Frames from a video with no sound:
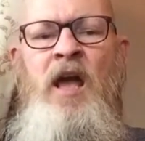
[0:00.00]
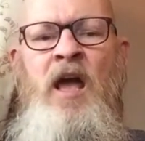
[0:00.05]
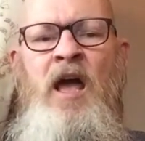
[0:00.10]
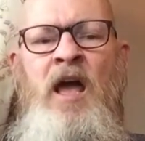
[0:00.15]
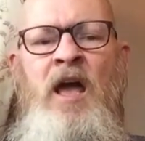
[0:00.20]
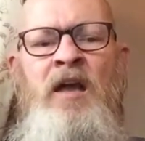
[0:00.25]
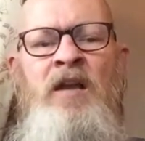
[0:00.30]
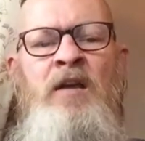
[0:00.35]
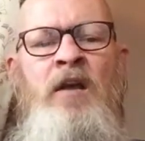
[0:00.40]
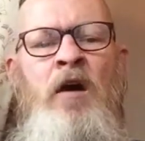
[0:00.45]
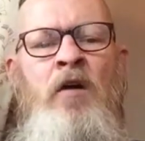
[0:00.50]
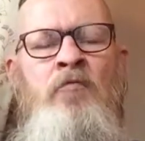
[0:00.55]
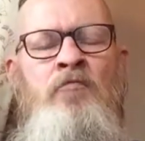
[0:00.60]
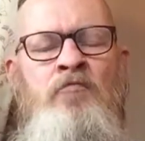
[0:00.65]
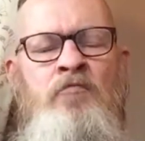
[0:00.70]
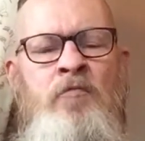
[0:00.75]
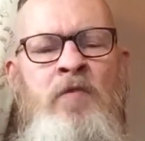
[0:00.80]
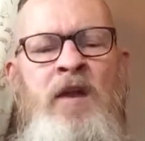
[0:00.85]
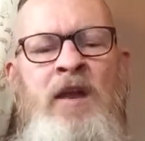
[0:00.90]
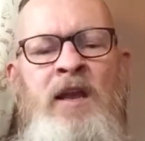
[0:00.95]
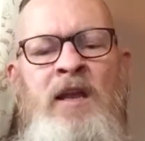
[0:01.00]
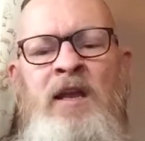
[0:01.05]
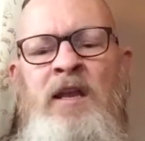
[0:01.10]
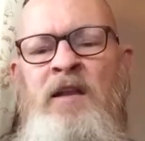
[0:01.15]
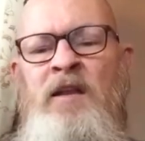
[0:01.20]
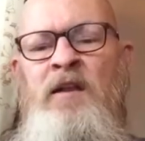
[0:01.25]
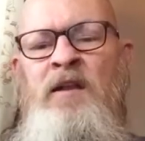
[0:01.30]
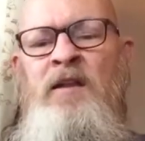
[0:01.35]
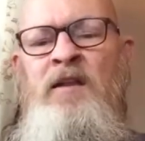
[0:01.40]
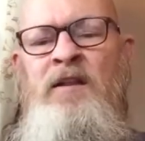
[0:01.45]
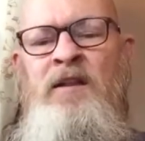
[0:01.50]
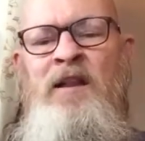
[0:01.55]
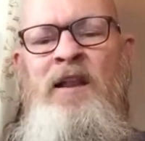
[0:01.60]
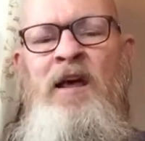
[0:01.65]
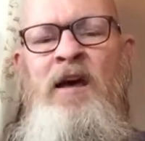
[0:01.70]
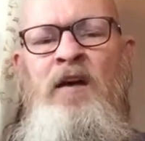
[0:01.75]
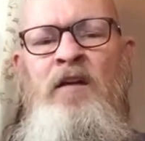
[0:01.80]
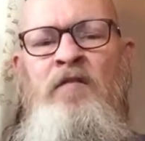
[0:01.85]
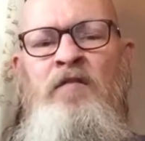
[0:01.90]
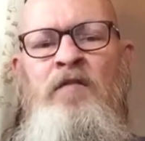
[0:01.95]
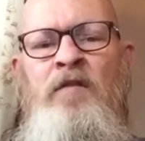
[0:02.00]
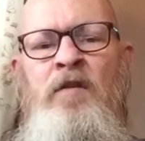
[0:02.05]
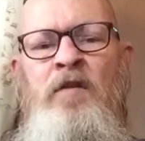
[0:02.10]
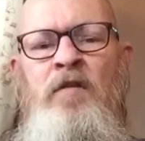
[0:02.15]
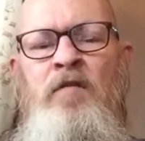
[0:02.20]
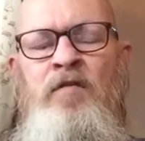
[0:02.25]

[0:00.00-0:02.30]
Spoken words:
And I really love